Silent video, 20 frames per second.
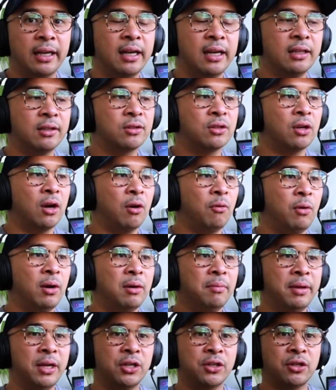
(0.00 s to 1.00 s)
And so I want to
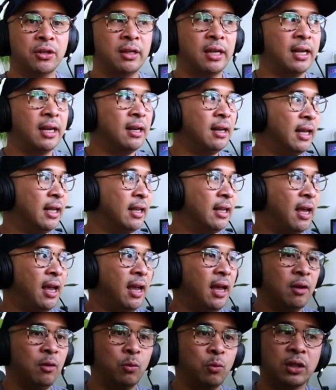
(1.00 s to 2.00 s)
make sure that, like,
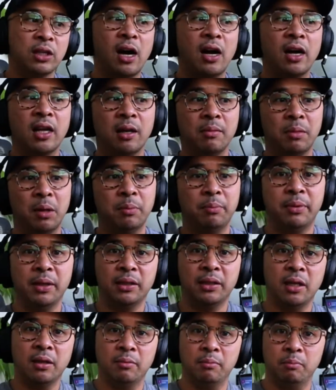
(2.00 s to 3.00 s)
hey, we're talking about
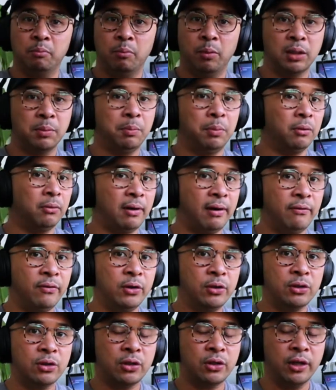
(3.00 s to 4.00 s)
building multiple
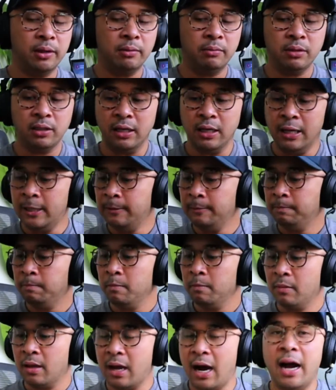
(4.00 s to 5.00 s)
revenue streams.
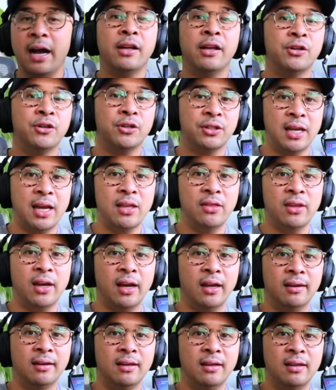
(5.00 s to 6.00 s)
I understand
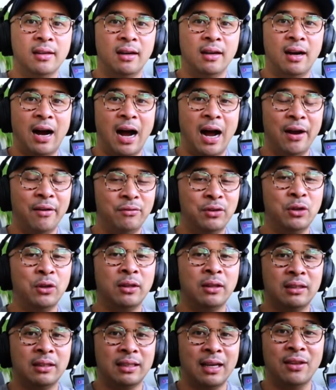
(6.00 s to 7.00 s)
that. I have
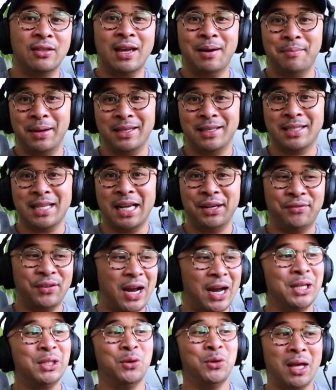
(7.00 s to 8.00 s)
done that myself.
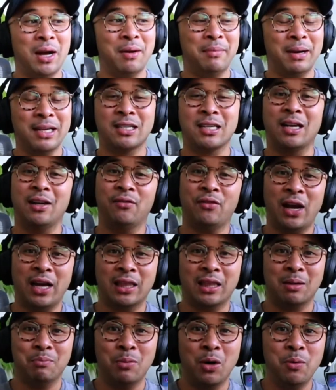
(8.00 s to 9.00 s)
I do that myself at
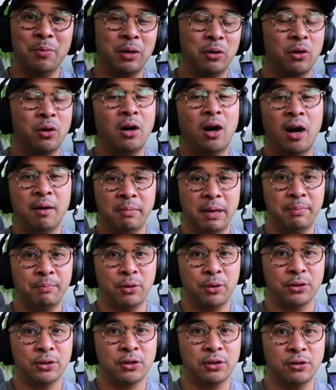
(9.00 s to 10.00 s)
the moment on my
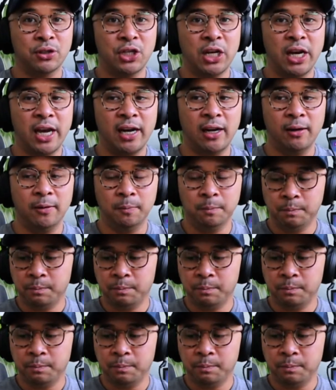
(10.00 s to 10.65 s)
personal channel.